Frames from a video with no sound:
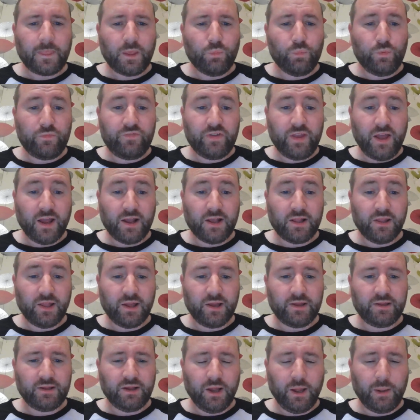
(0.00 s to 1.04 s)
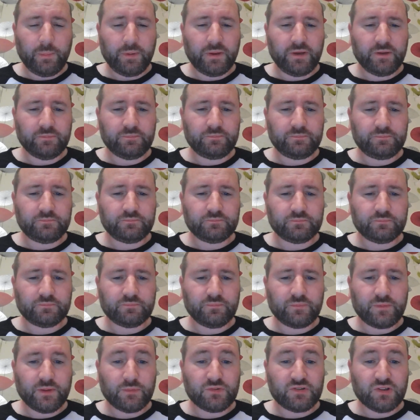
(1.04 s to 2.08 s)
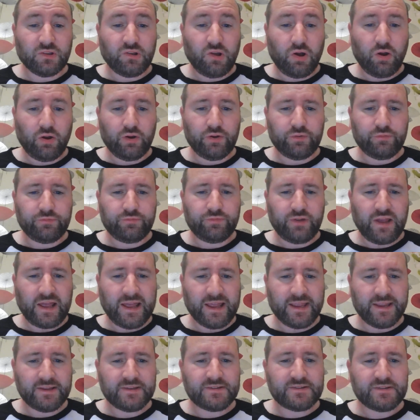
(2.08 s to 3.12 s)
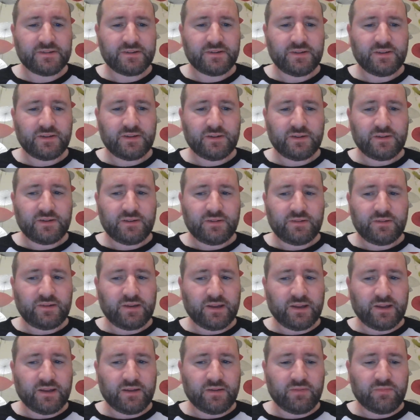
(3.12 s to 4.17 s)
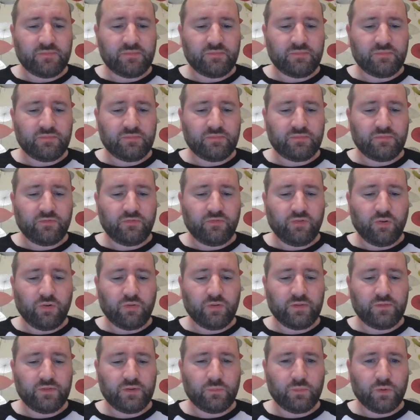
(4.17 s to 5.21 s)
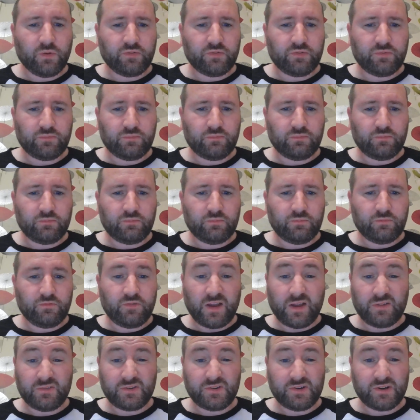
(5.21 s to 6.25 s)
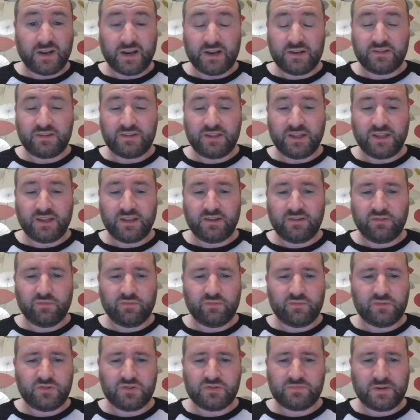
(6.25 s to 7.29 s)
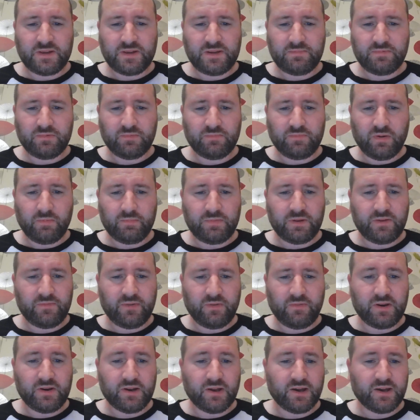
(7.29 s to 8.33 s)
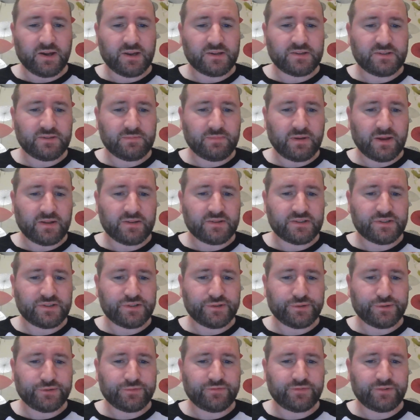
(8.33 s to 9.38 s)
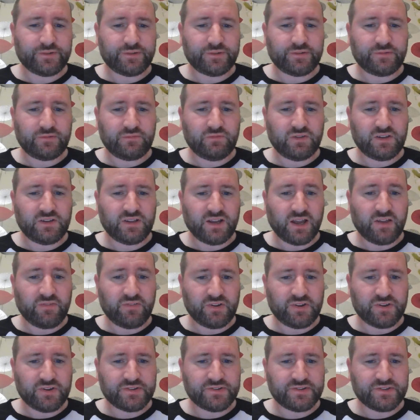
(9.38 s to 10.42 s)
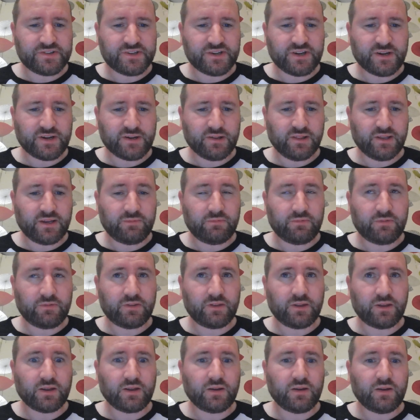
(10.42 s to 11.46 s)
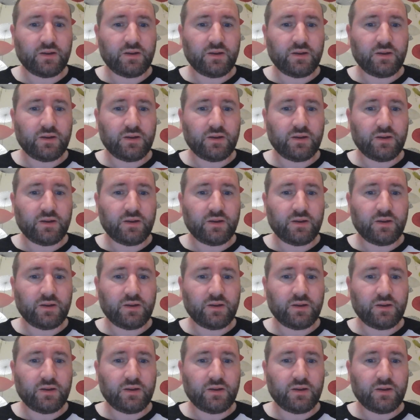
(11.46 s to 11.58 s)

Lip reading: with the Acolyte, I mean, there was a lot of hate for it that wasn't founded on anything other than just people not being very nice about stuff and the diversity angle and everything.